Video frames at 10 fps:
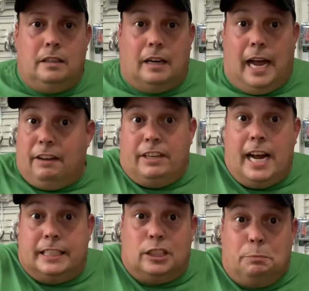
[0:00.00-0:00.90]
haven't
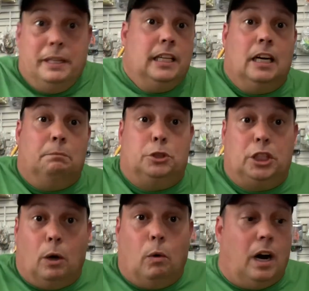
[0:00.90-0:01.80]
had this many of them
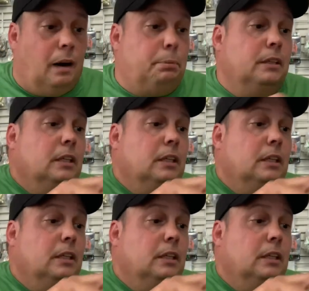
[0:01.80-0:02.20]
show up.